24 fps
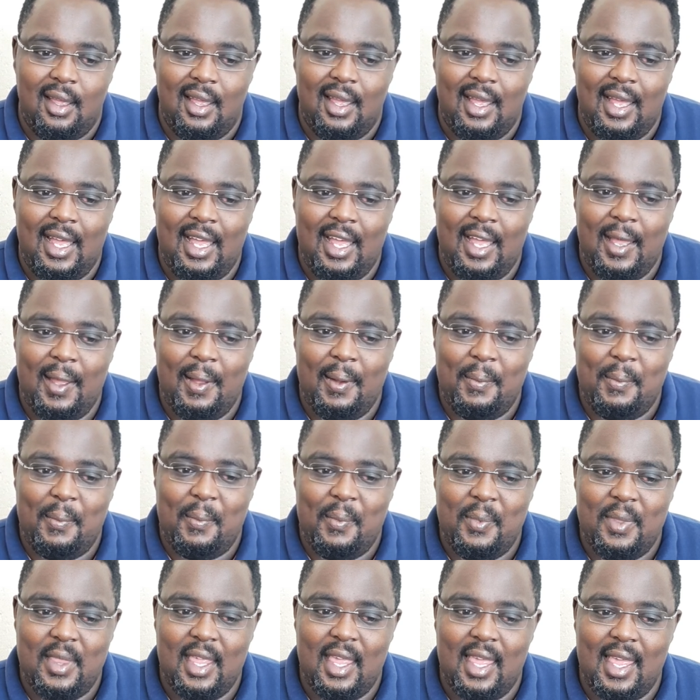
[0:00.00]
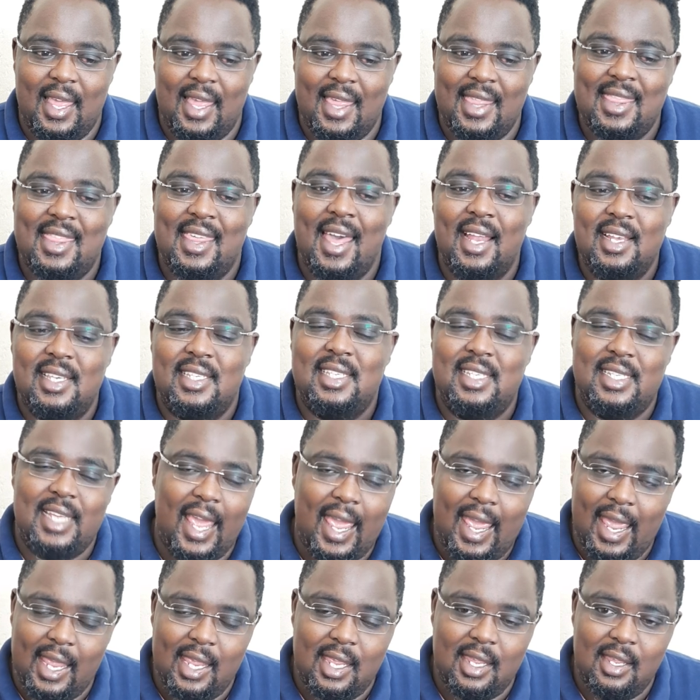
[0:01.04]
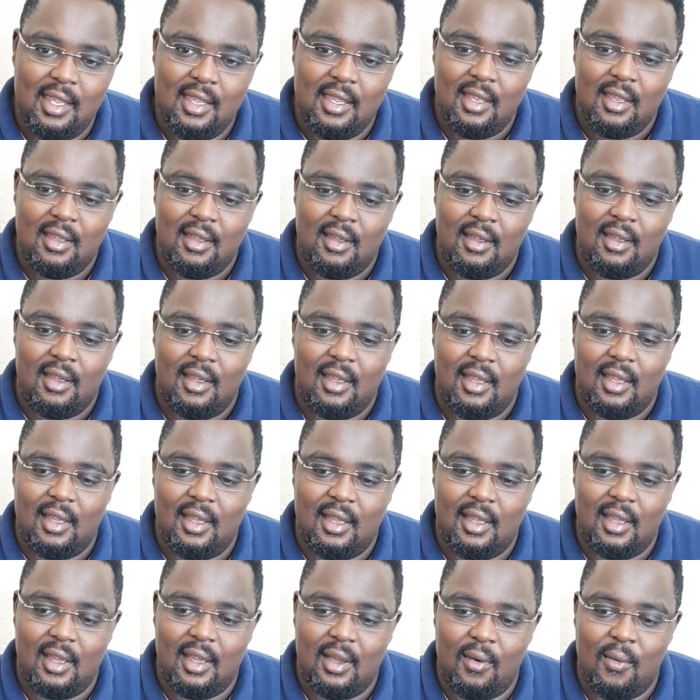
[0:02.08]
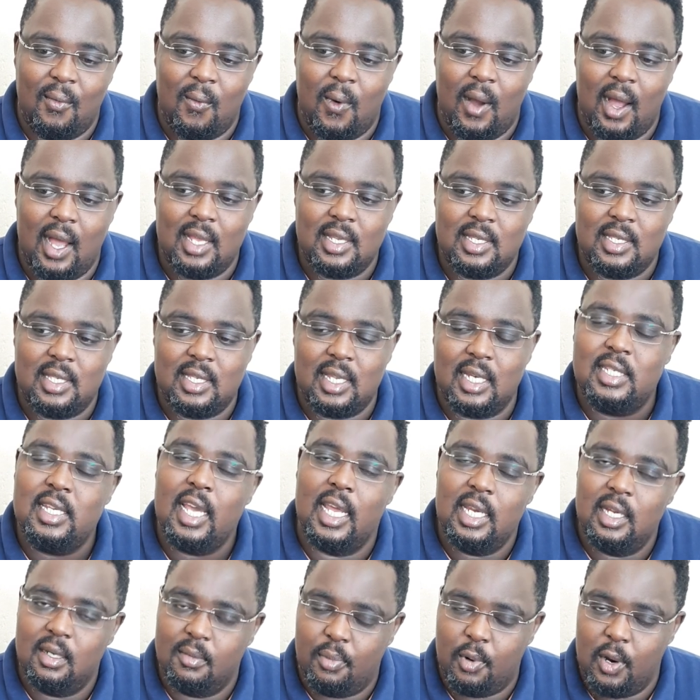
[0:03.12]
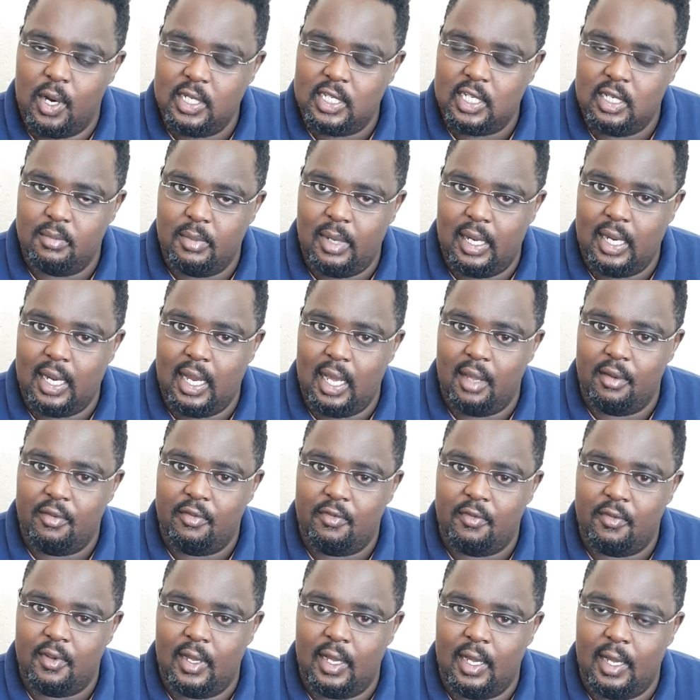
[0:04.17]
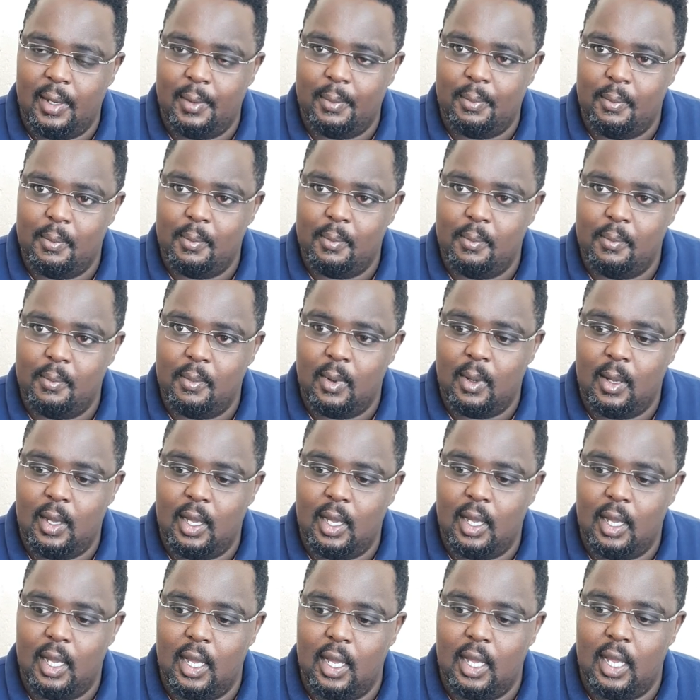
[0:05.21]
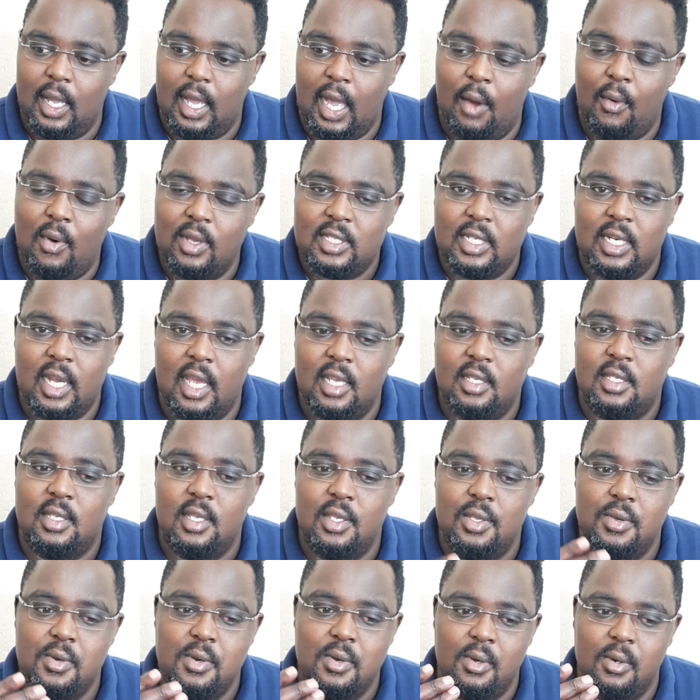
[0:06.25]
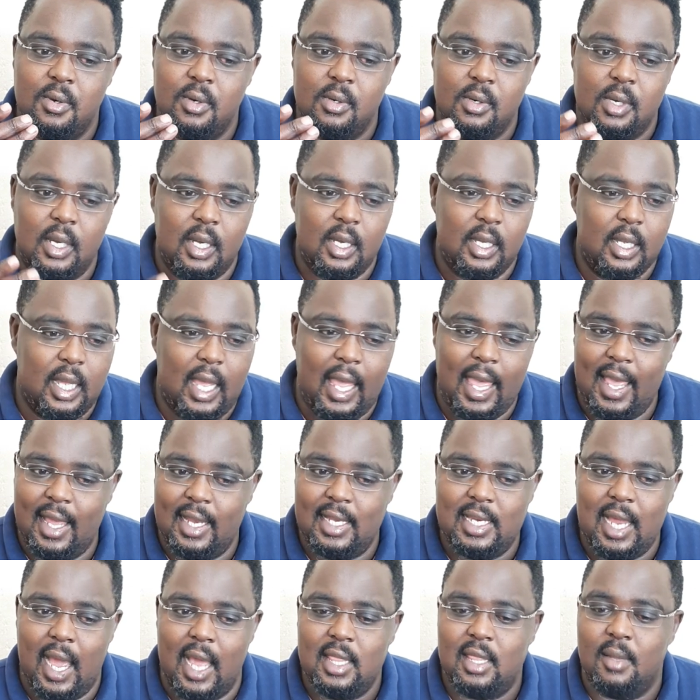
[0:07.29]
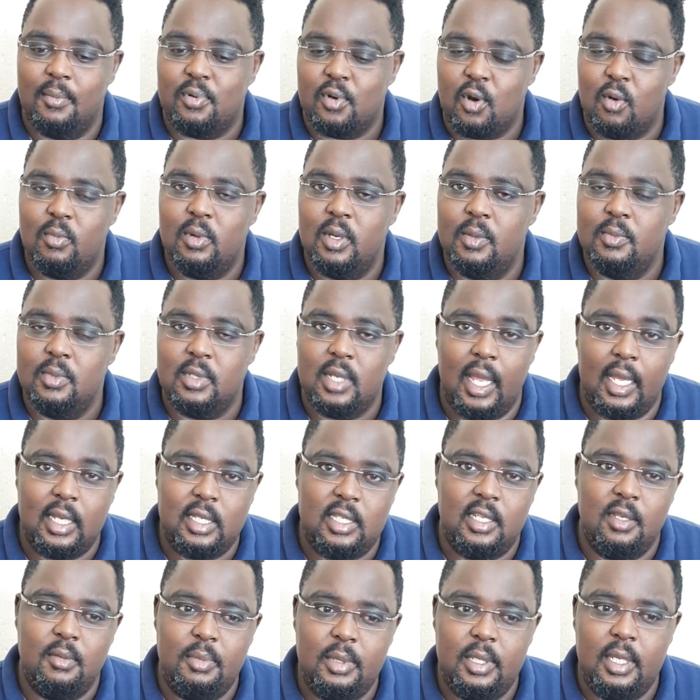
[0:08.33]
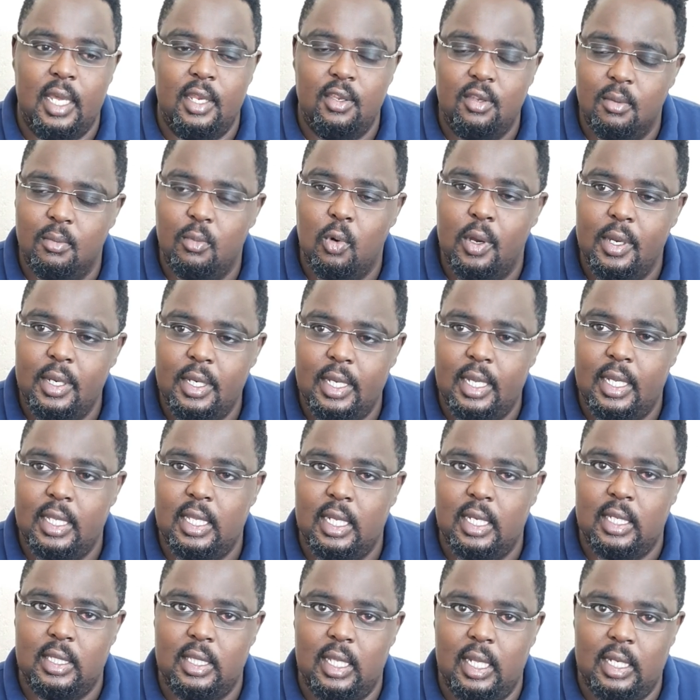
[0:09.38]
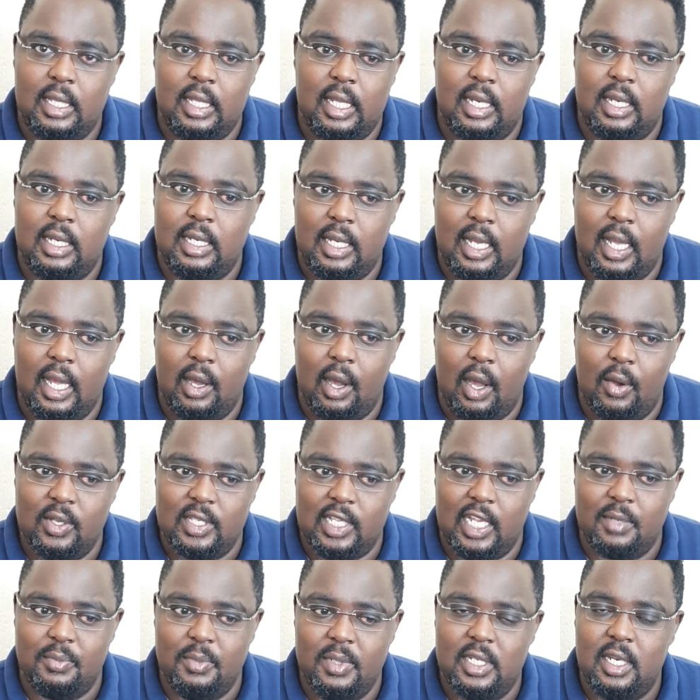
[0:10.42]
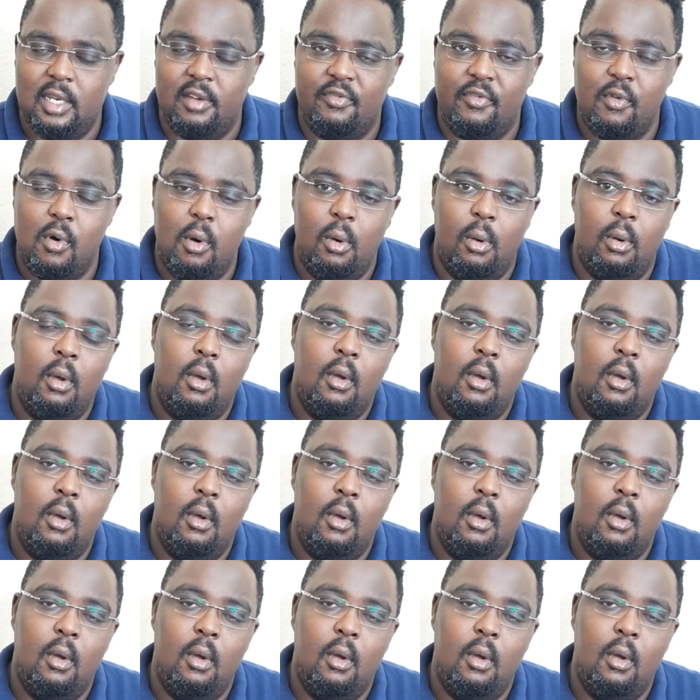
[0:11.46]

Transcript: Uh, that day was the turning point in my life. I was in ICU, had other problems like TB and pneumonia that I was admitted for.